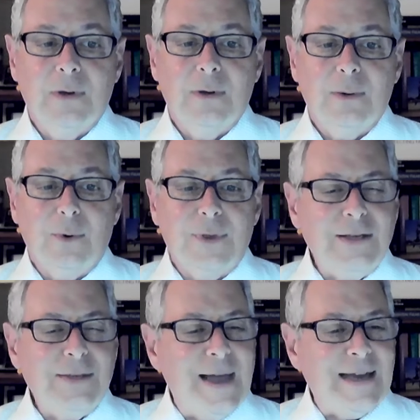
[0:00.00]
Were
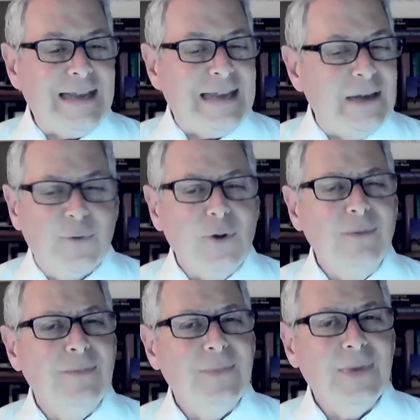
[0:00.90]
these men evil?
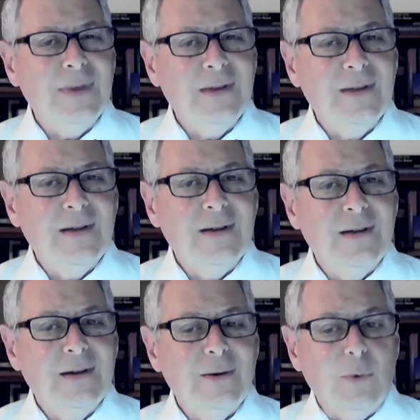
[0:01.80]

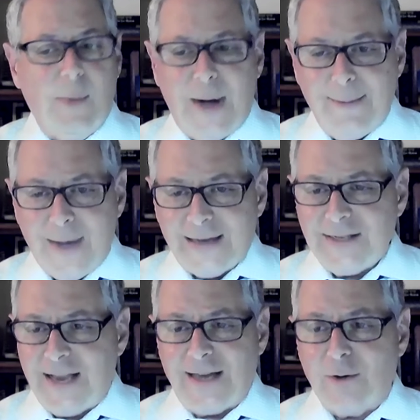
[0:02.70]
Well, by my
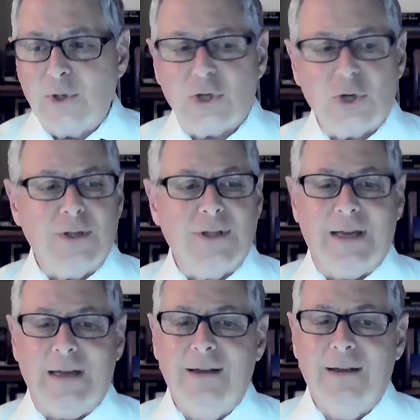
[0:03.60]
standards,
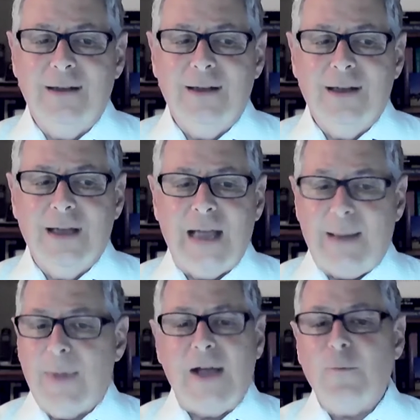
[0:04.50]
certainly. And
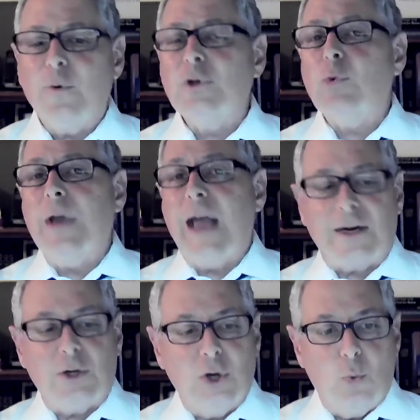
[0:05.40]
my first
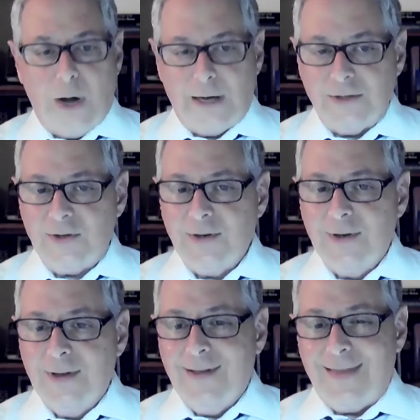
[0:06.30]
reaction was
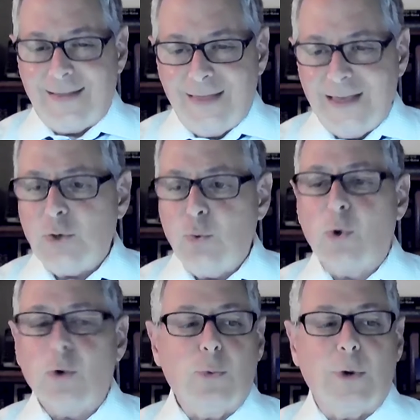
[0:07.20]
that this
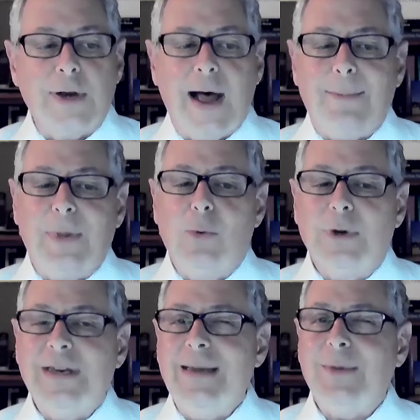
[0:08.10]
world would not be
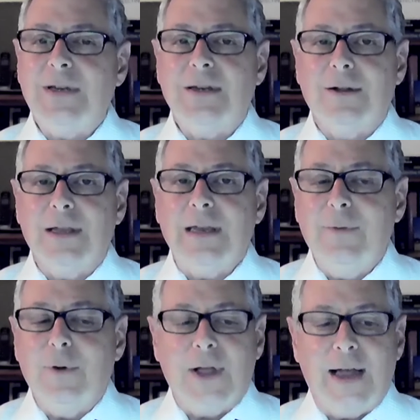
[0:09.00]
redeemed until
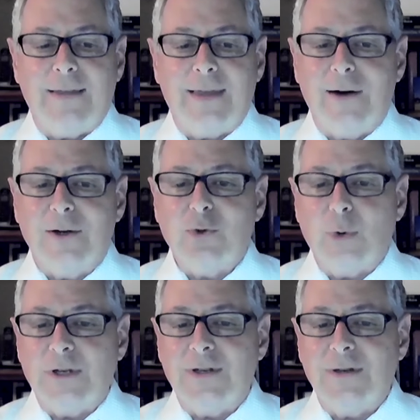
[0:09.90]
evil like theirs
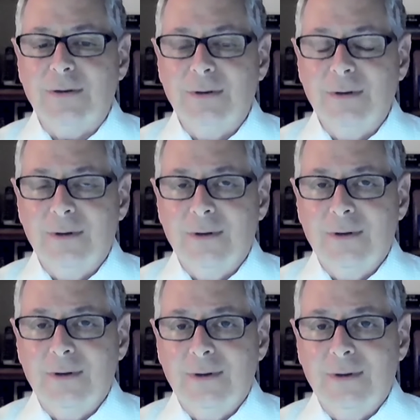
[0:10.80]
was,
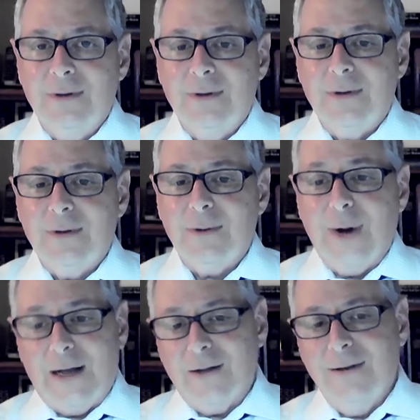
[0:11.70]

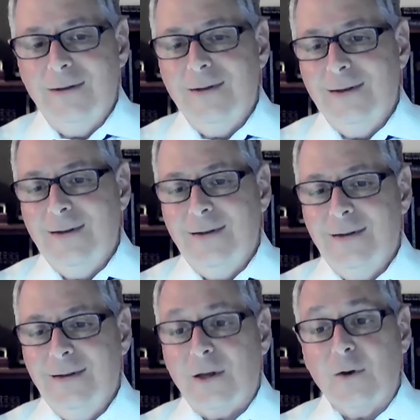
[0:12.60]
well,
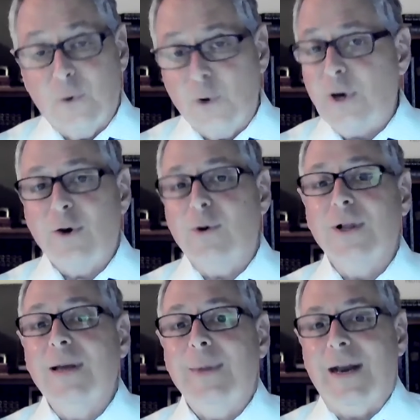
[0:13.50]
converted or
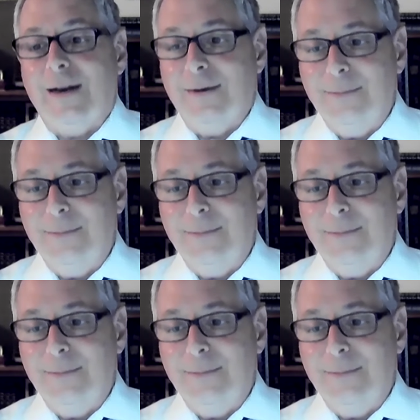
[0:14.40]
eliminated.